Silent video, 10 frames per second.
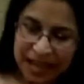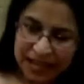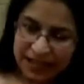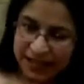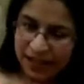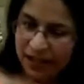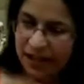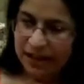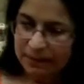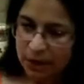And here
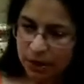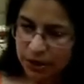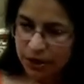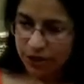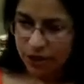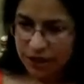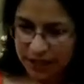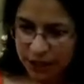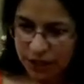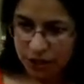I'm going to
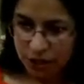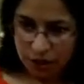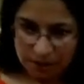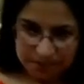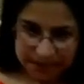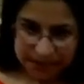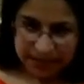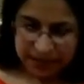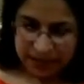try to turn my